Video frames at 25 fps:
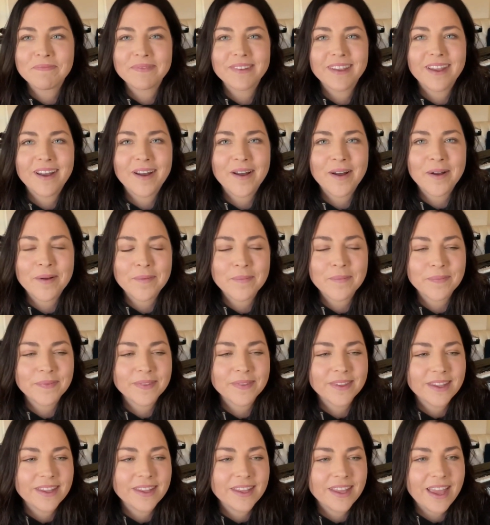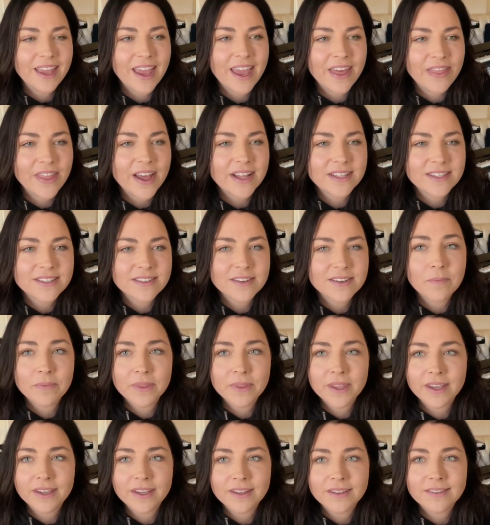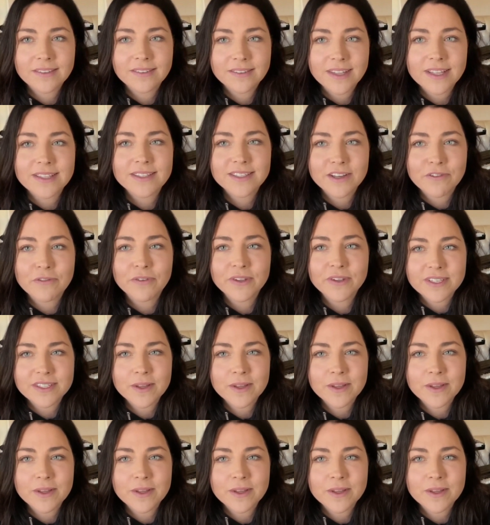And that's definitely